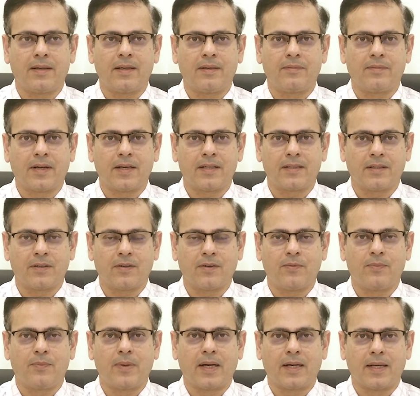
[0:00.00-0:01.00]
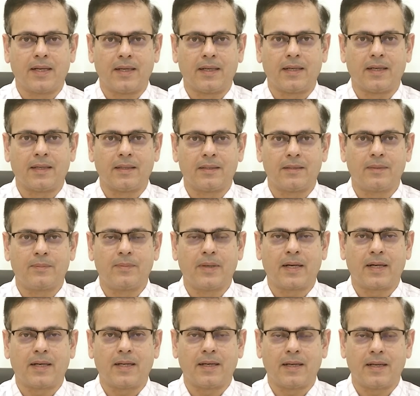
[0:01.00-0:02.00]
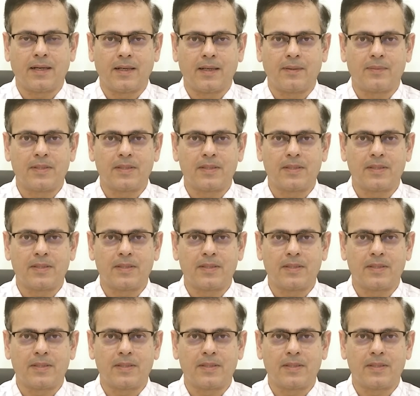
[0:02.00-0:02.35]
infection of bacteria. The bacteria name